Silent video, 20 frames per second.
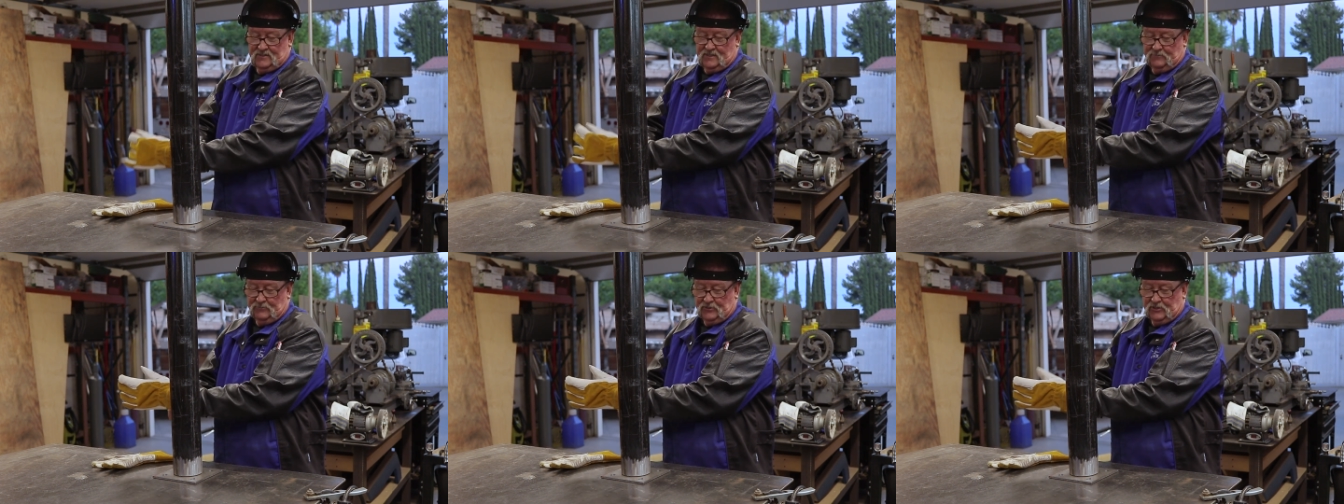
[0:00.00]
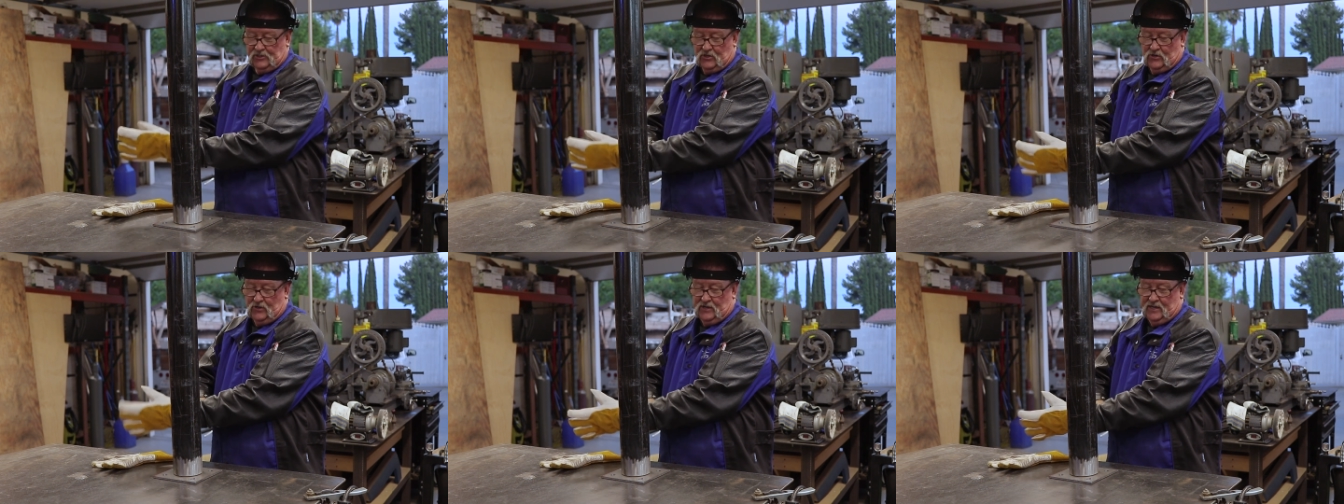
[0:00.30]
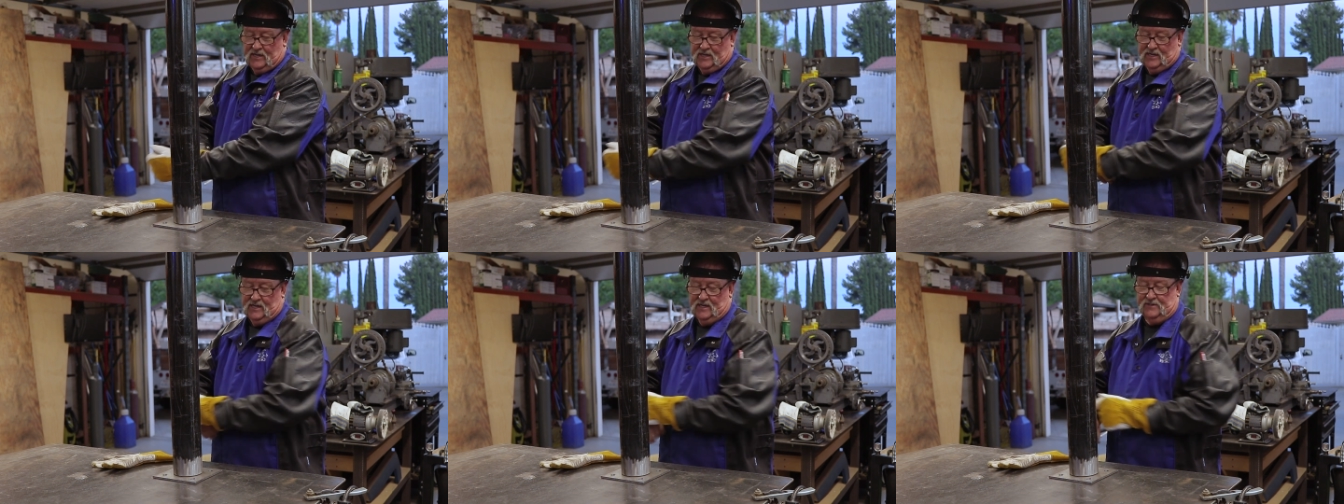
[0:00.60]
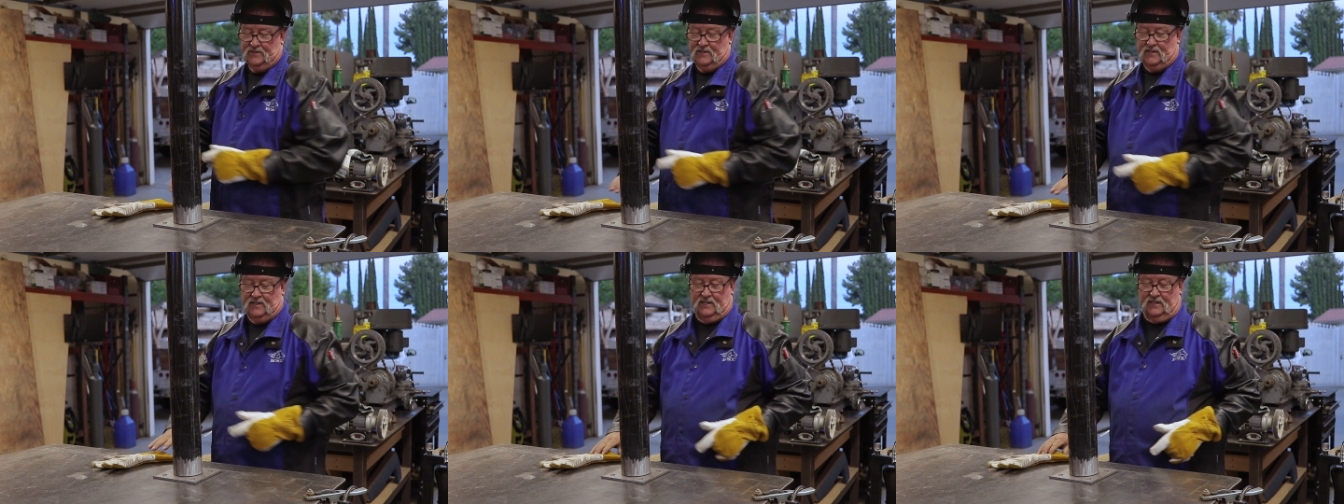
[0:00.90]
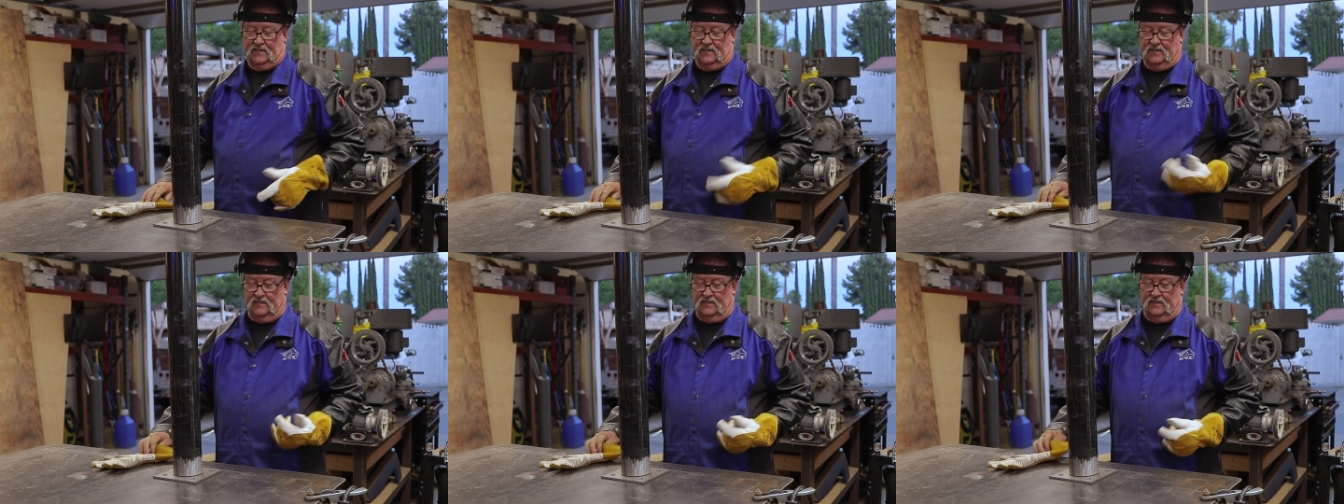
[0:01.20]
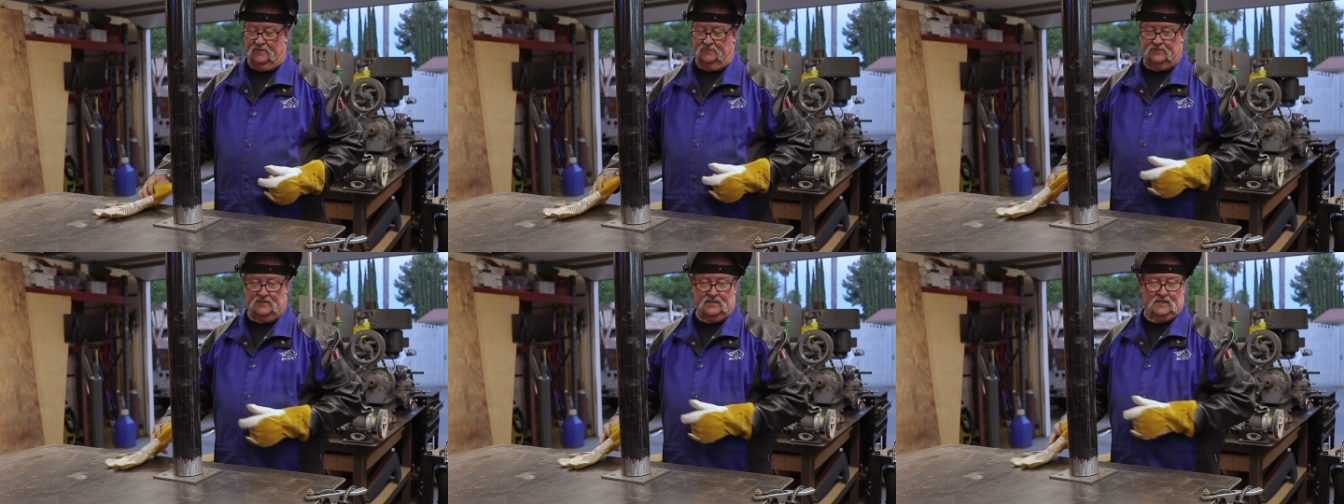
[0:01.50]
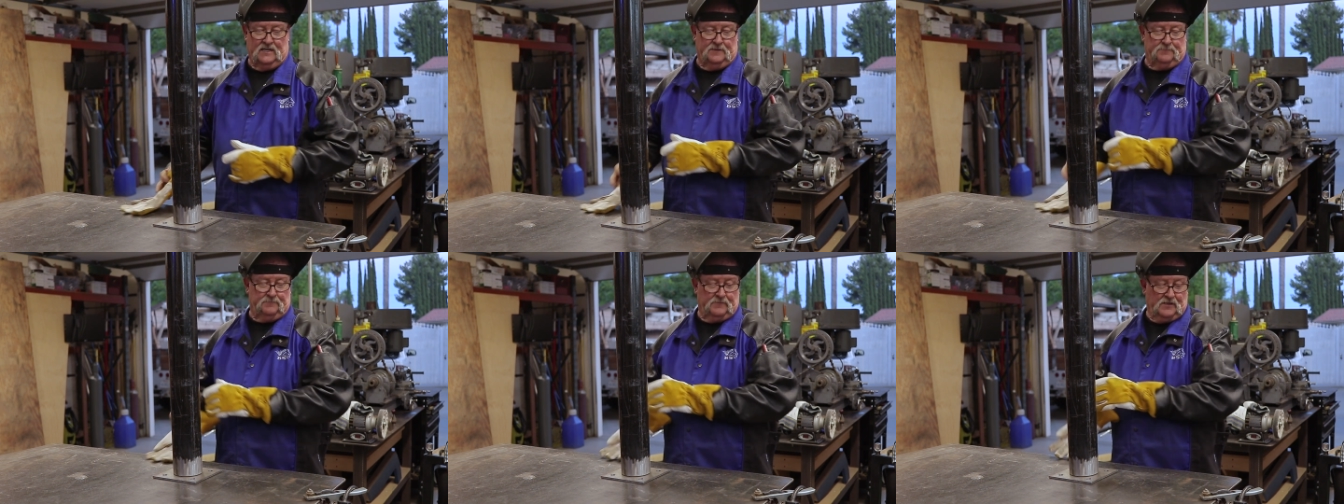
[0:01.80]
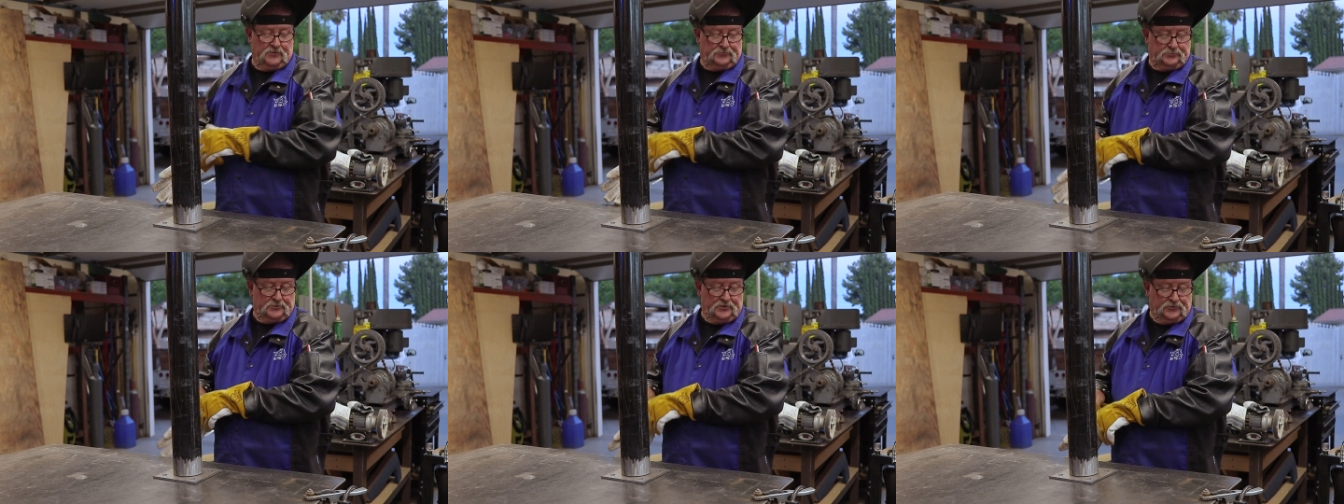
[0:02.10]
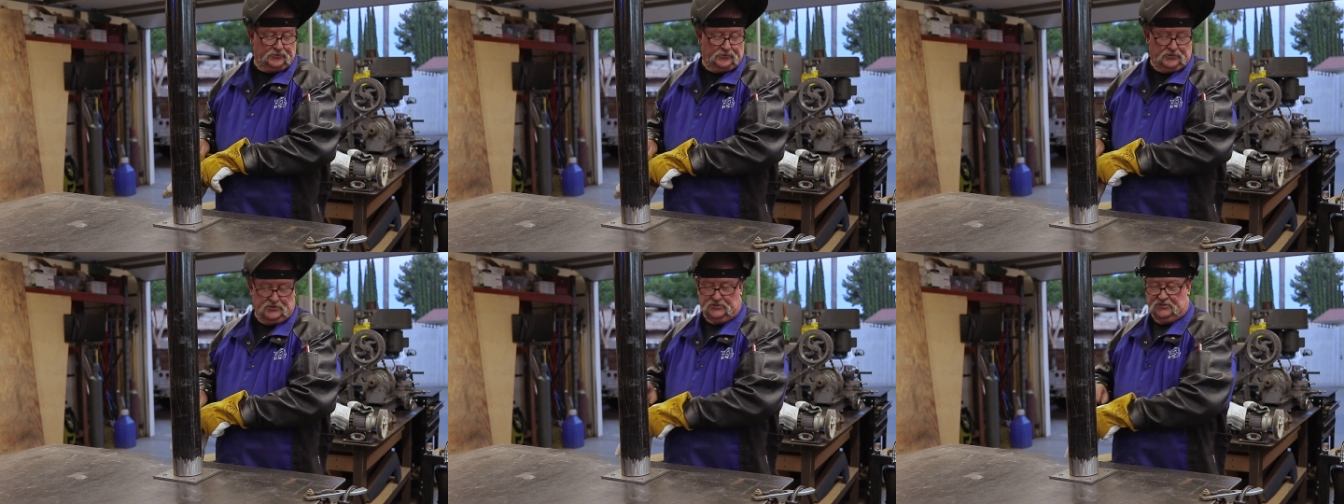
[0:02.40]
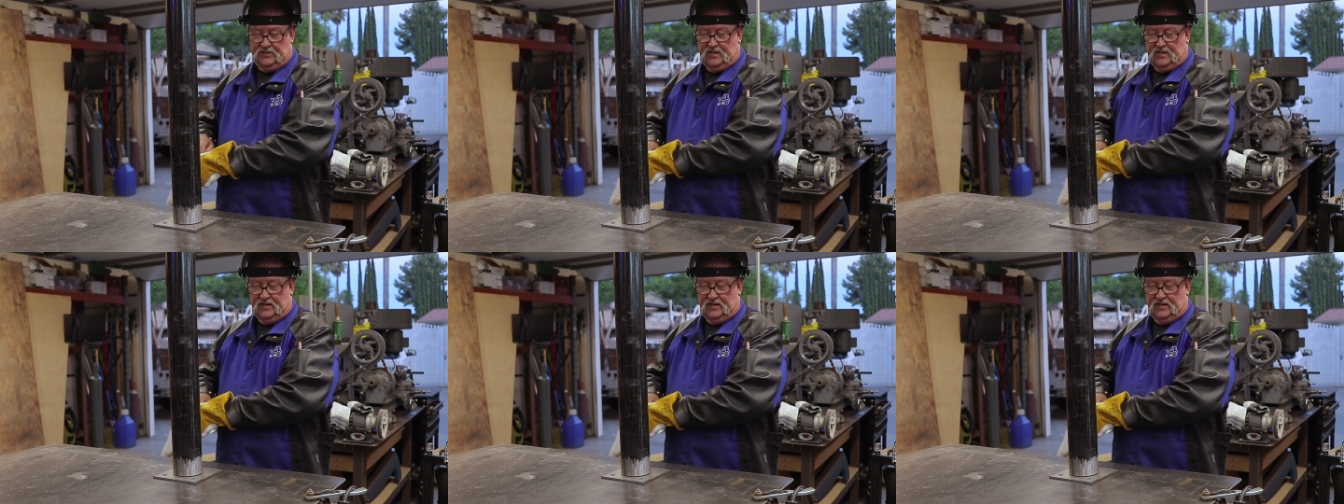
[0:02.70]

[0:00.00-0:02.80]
I'm gonna go ahead and I've got a 330